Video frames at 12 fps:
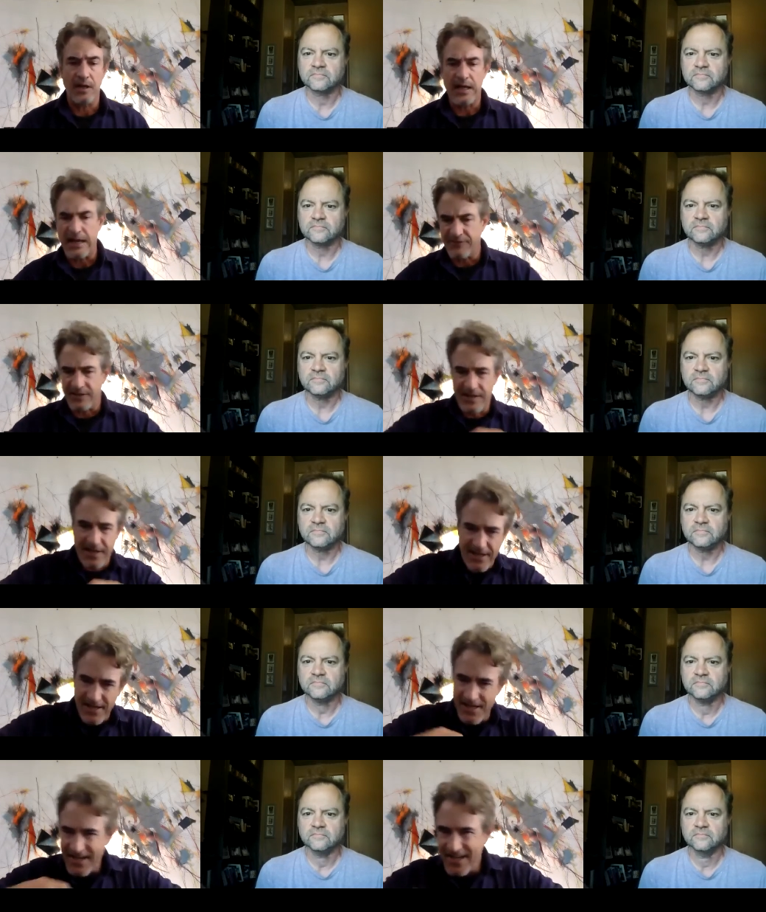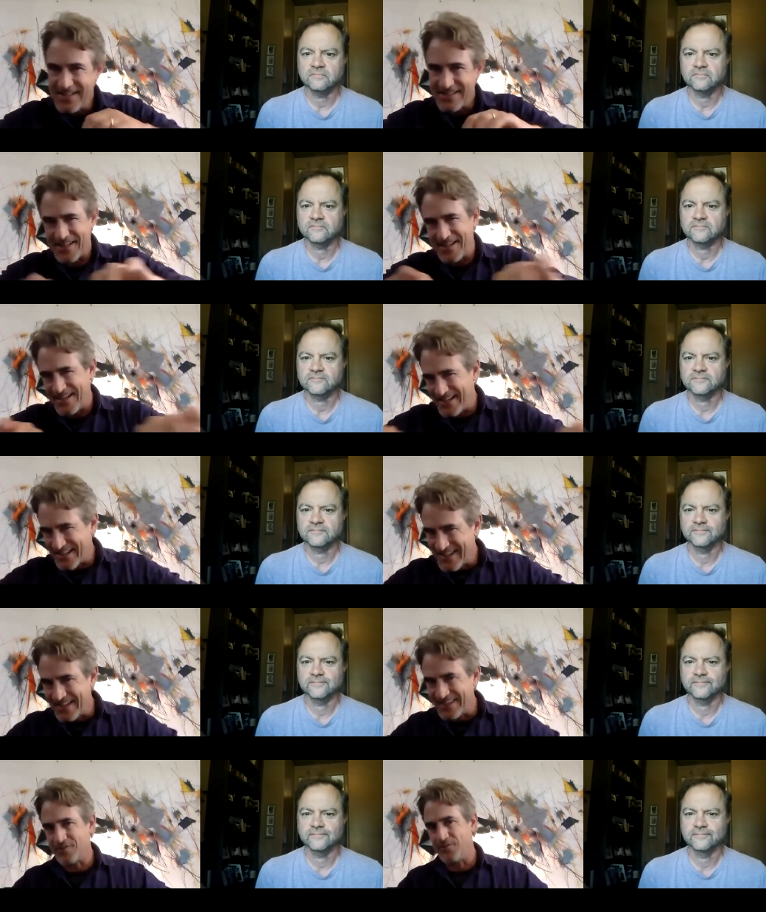Speaker 1: have to kind of
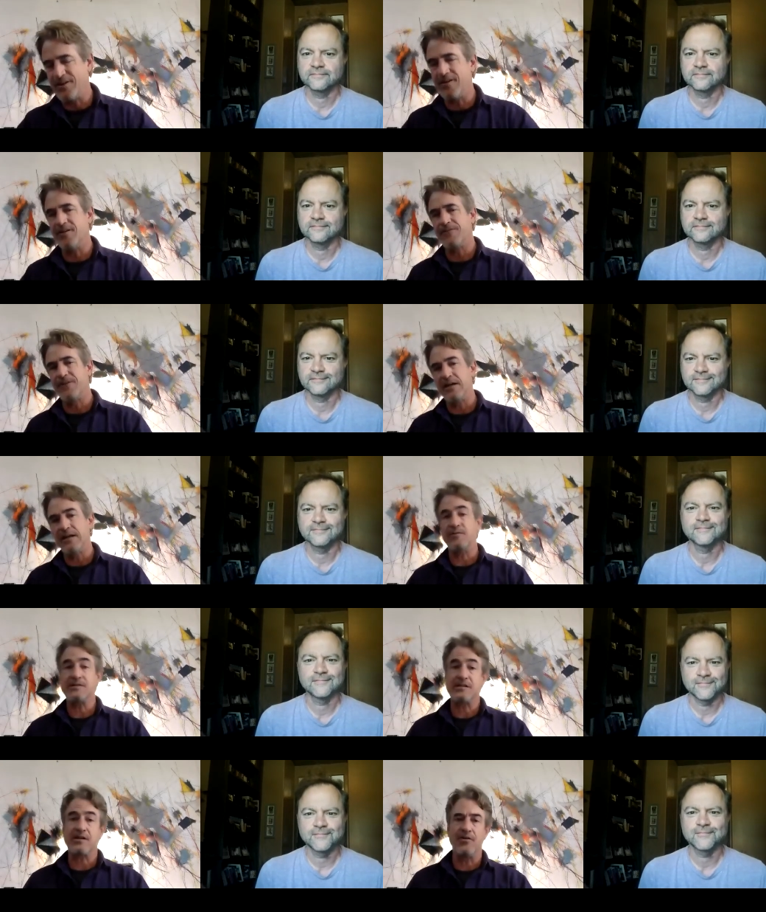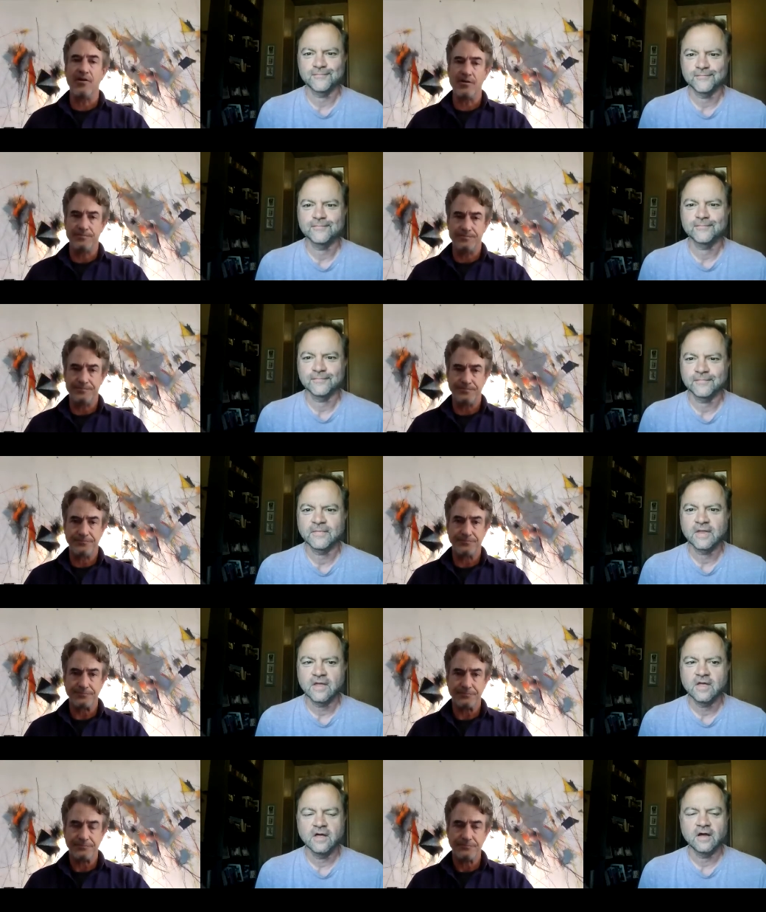get through there to find out what's going on.
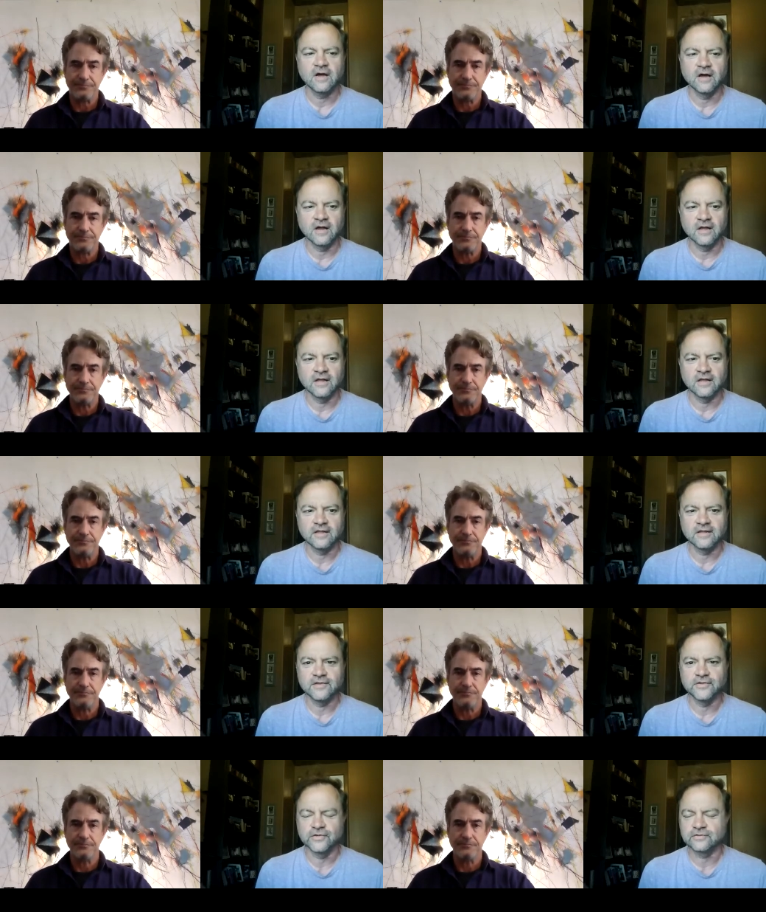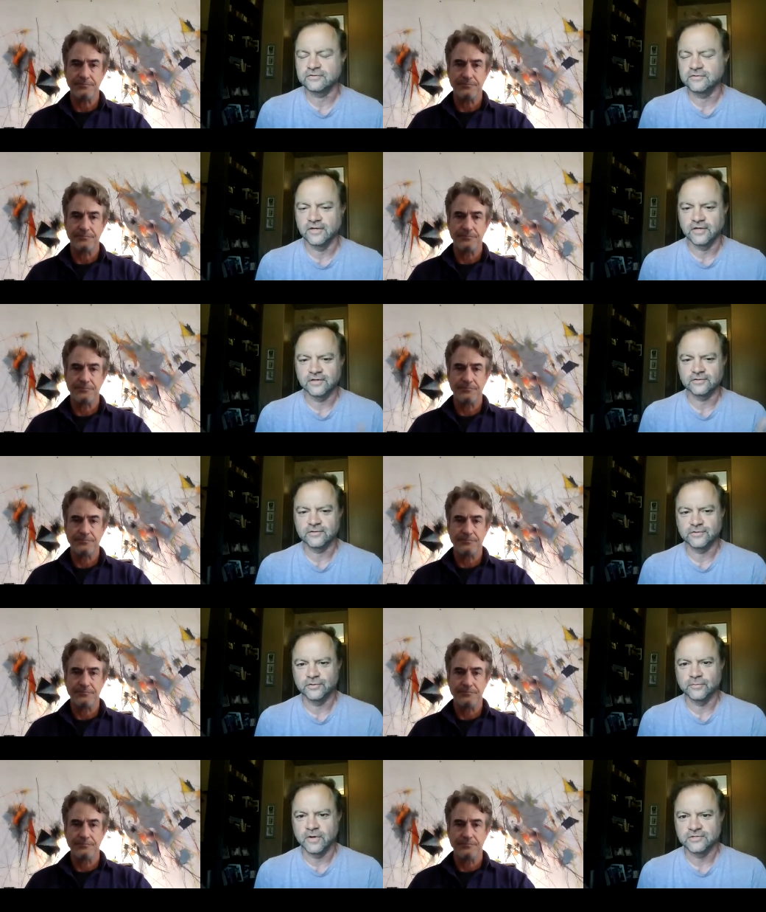Uh, you're, uh,
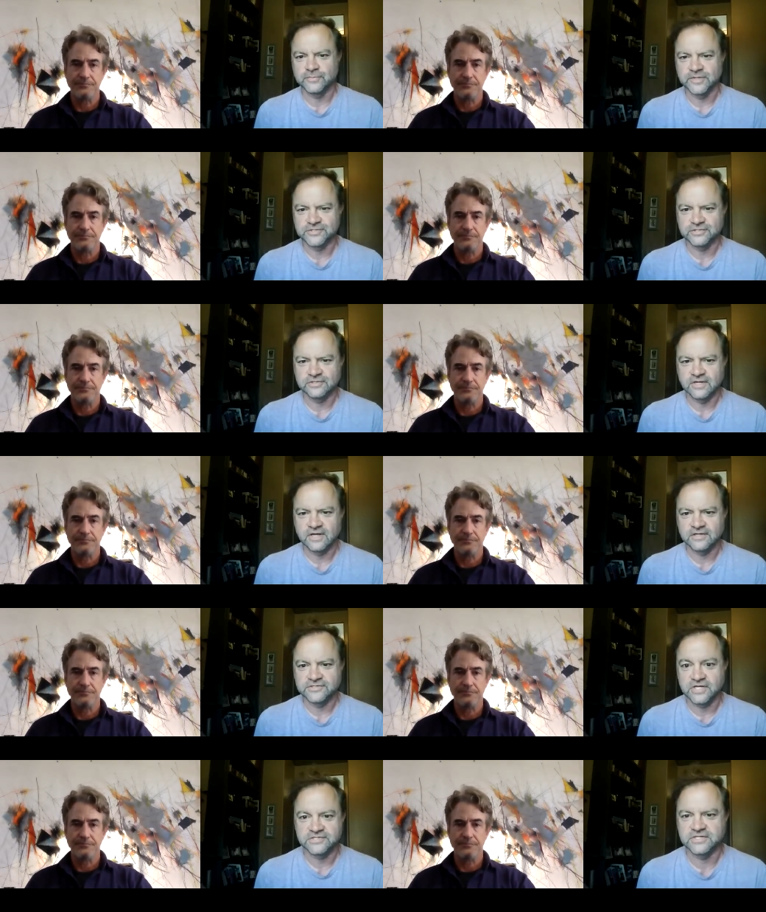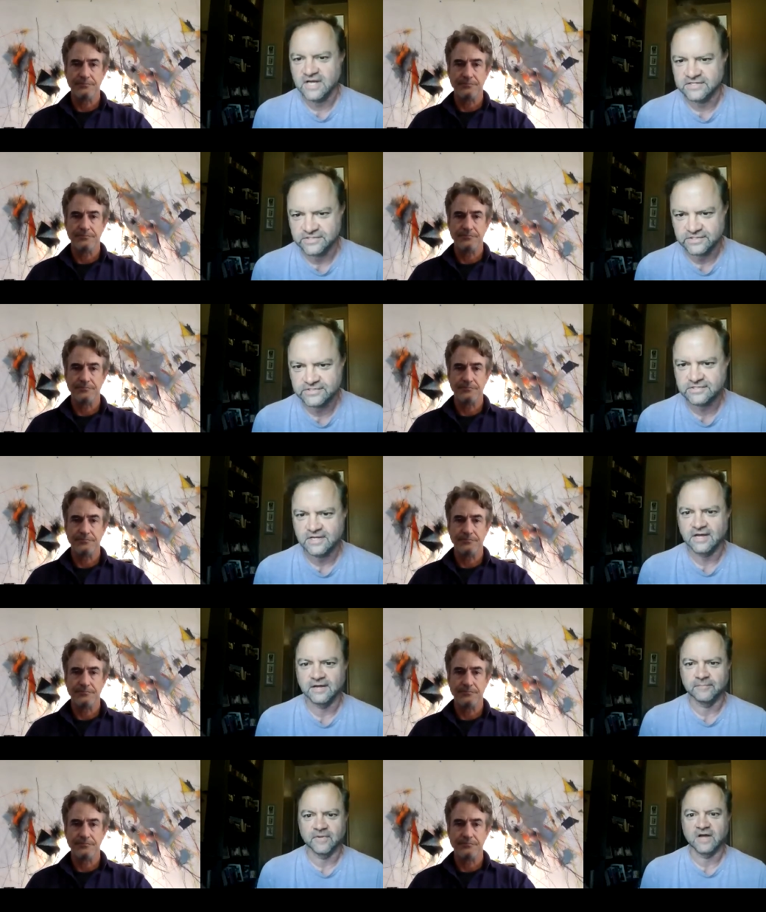you
Speaker 2: also mentioned uh, Jason Isaacs.
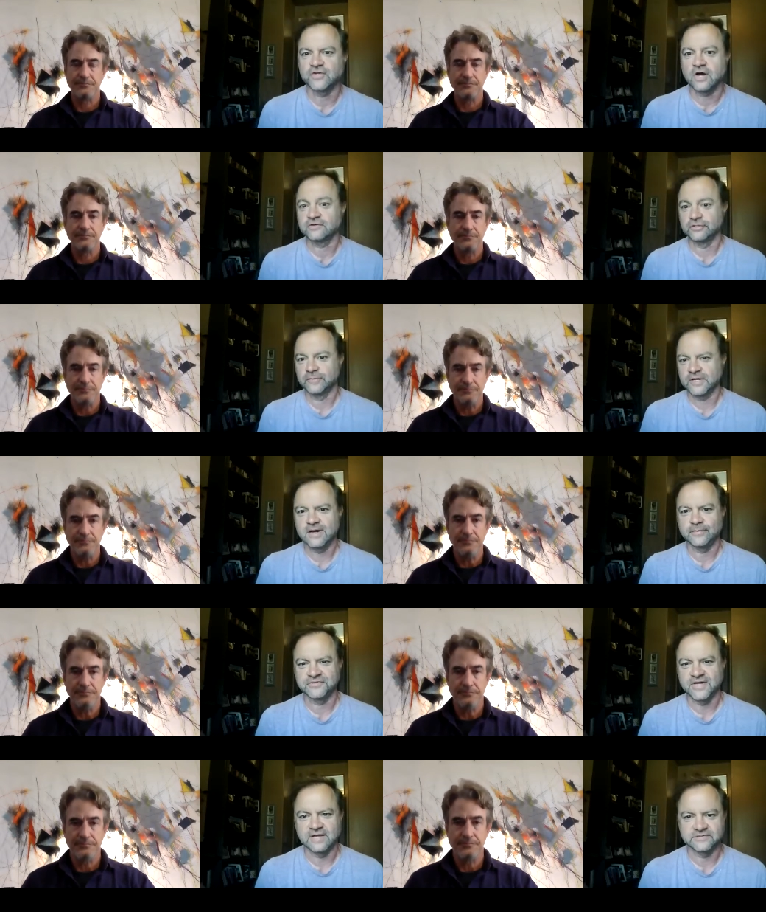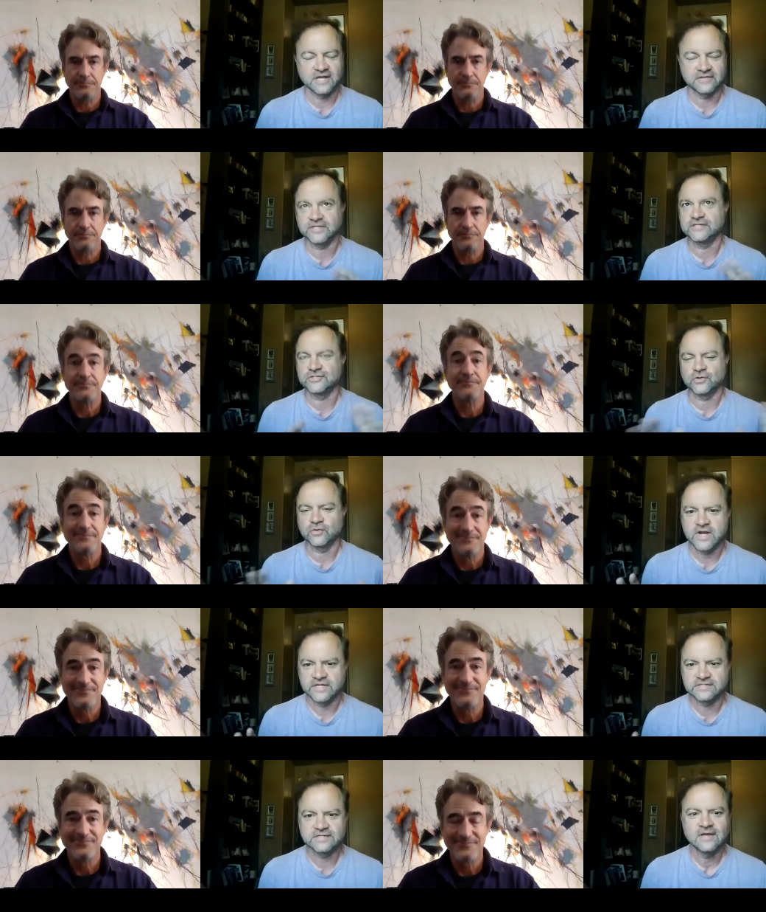Um, I've talked to him a couple times, and I think he's
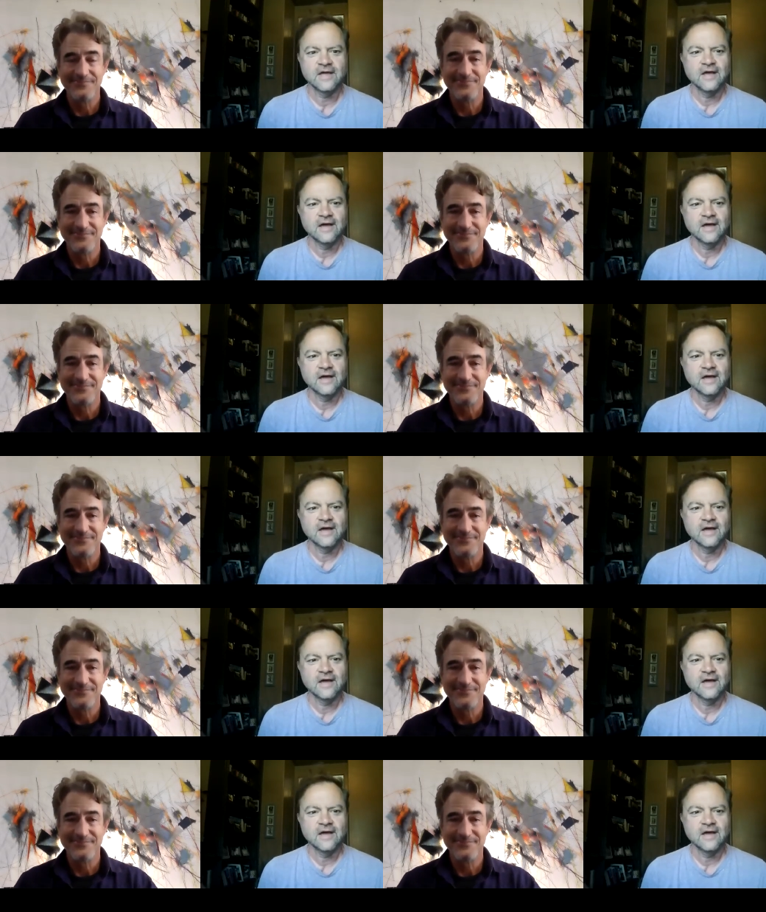great.